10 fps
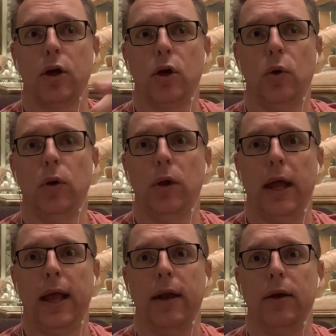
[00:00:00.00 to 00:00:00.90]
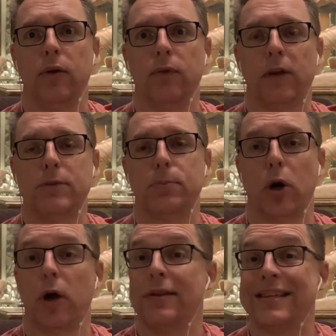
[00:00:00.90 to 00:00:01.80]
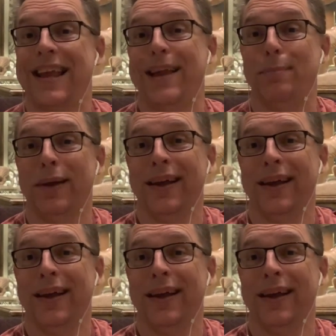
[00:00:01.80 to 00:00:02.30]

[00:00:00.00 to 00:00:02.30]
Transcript: Google and Facebook are the same